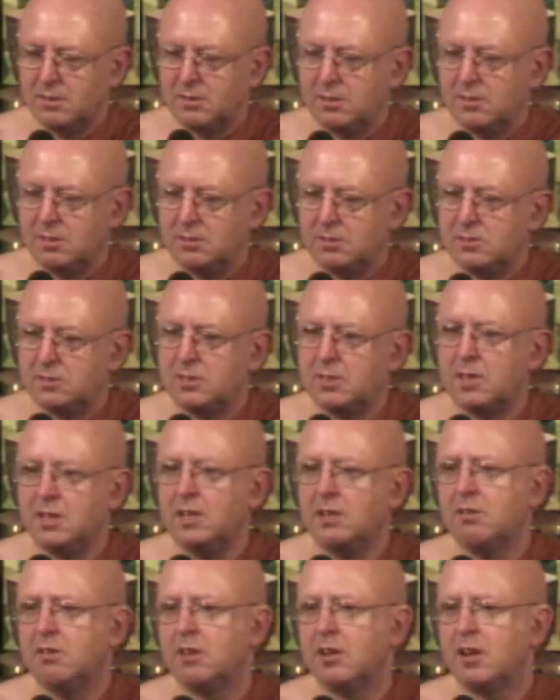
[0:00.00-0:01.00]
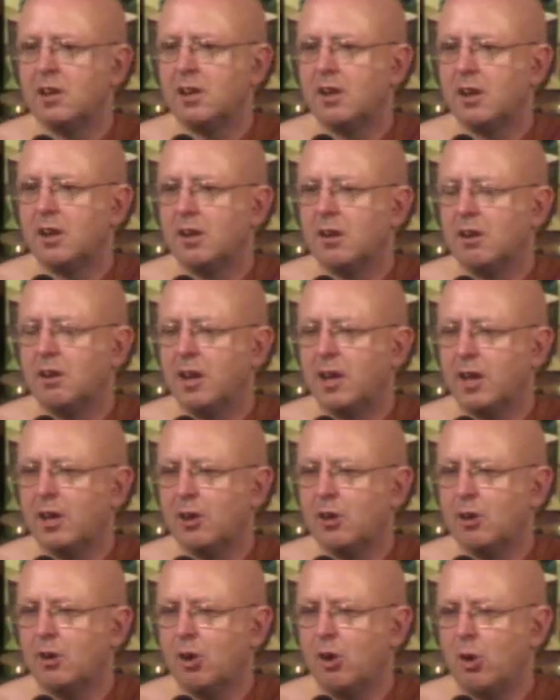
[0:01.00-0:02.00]
she
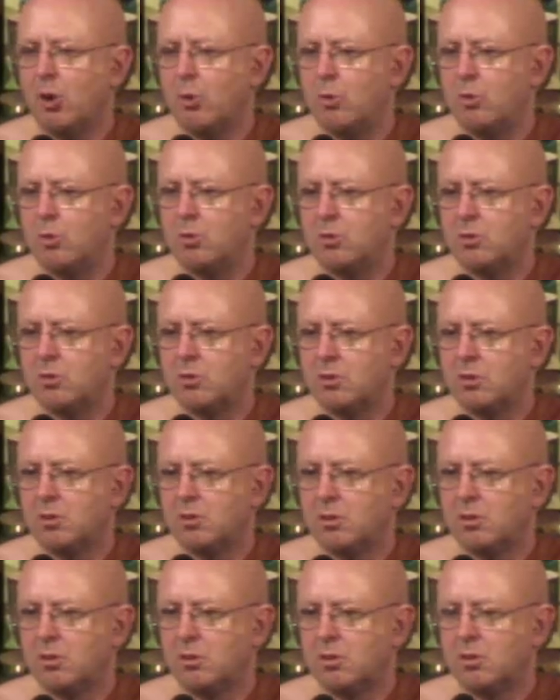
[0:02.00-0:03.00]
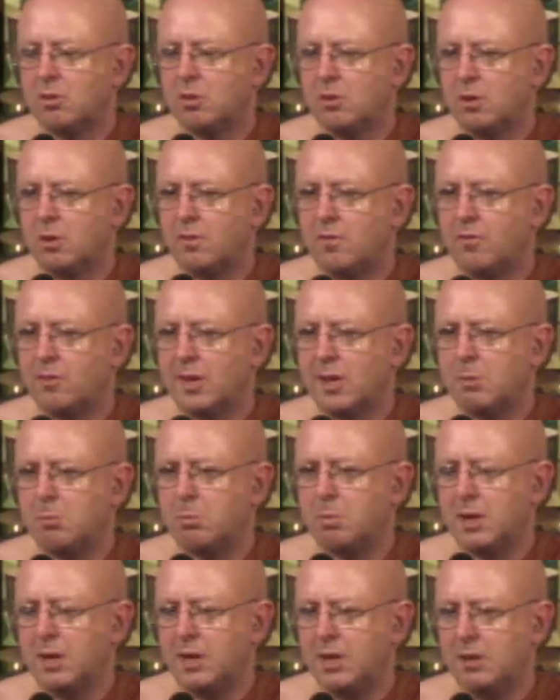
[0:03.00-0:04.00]
let go of that
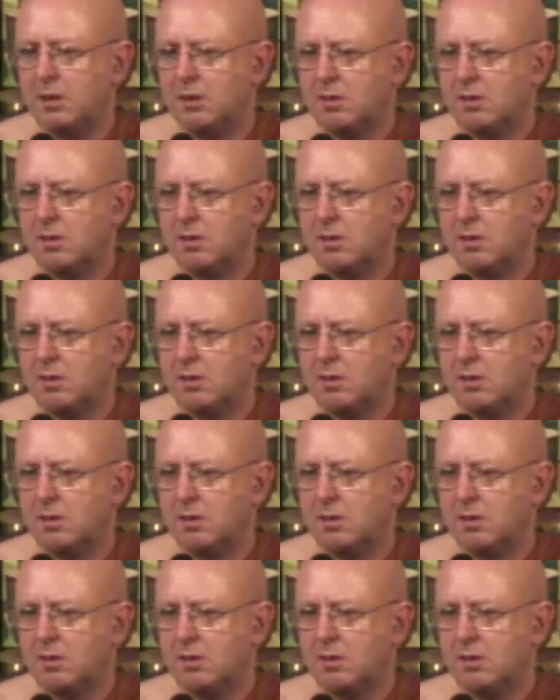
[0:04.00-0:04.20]
pain.